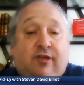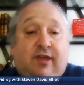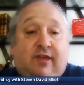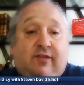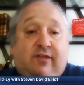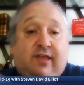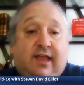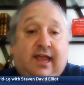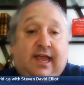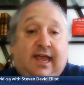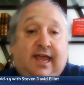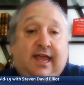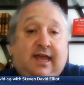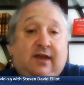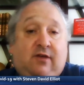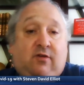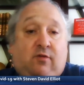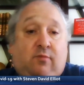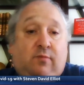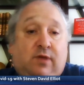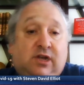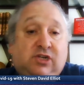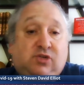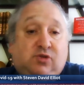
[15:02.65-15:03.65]
us to handle
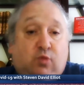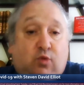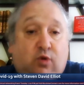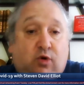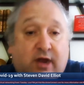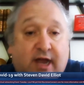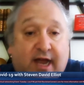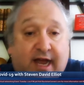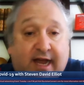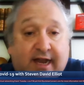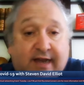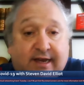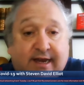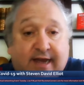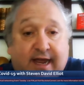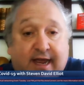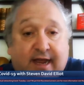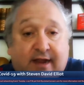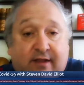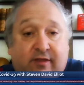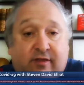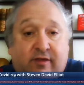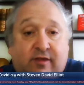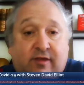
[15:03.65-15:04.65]
much more
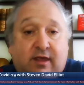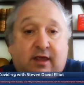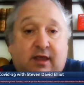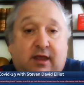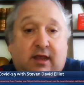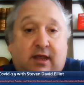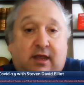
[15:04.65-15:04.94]
contacts,